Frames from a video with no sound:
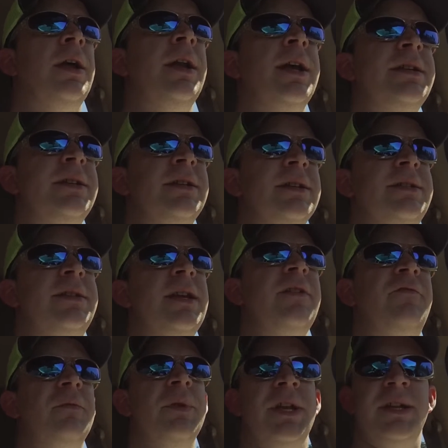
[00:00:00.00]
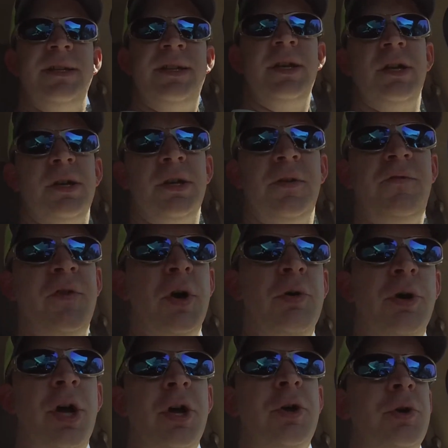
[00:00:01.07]
And as you can see from the interior
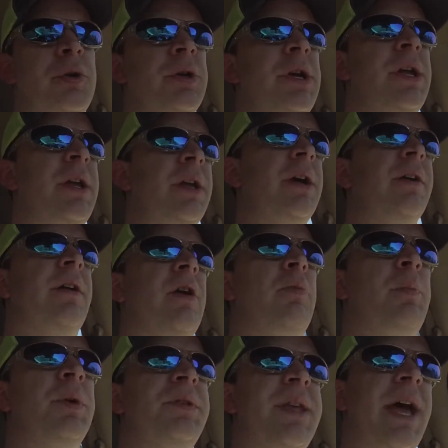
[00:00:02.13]
photo, I'll put